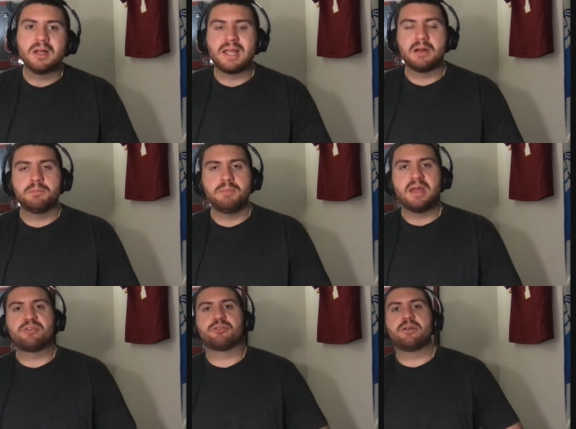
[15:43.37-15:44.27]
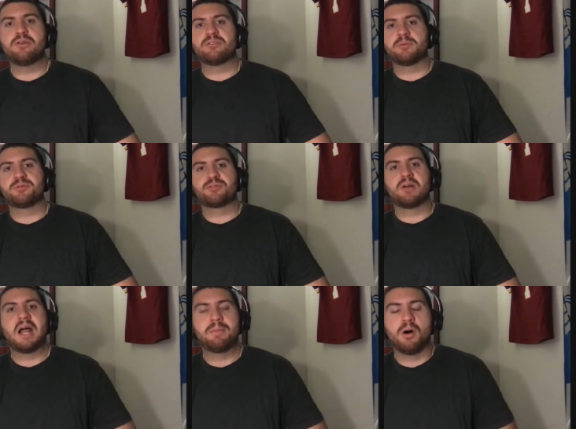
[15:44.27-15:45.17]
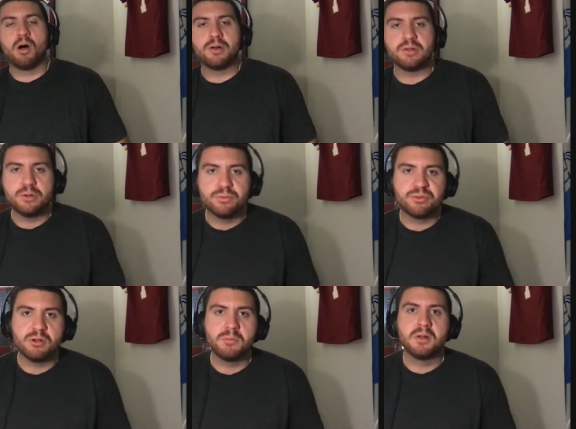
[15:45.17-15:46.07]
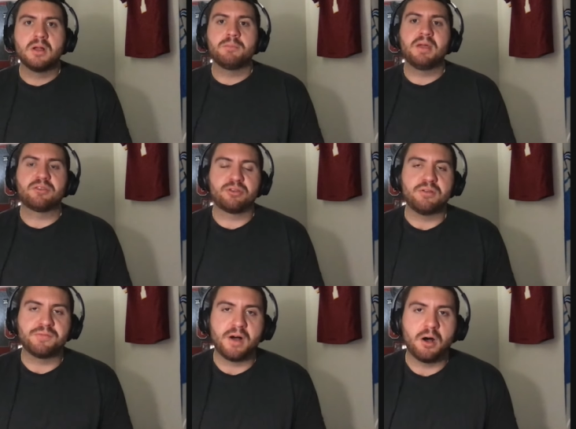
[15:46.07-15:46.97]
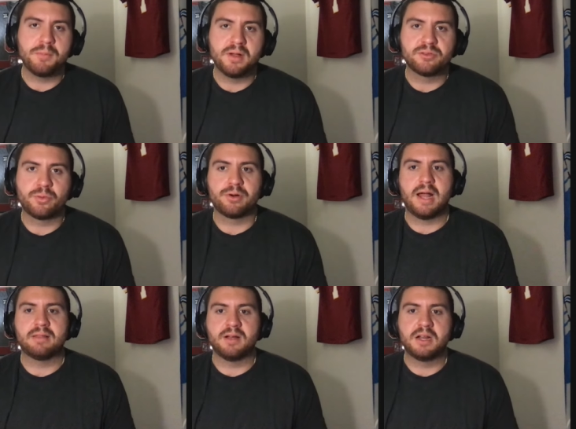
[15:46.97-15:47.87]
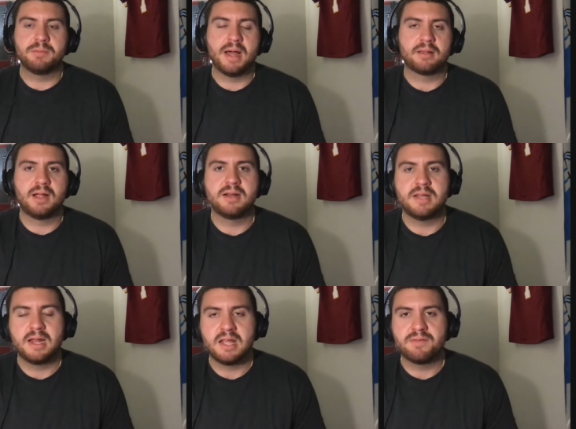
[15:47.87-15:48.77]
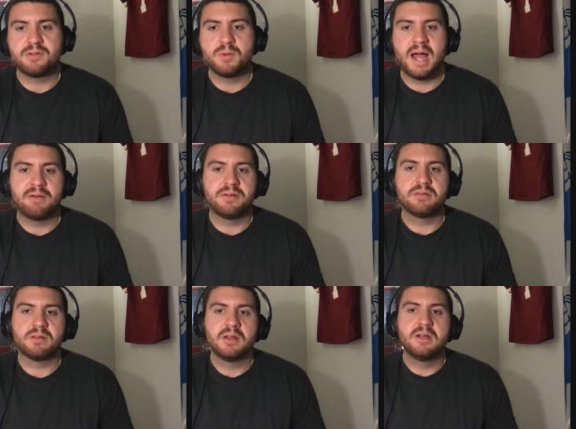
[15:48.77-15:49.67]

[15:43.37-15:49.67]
Again, make sure you subscribe on YouTube. Make sure you follow me on Twitter at DonnieMac98 if you haven't.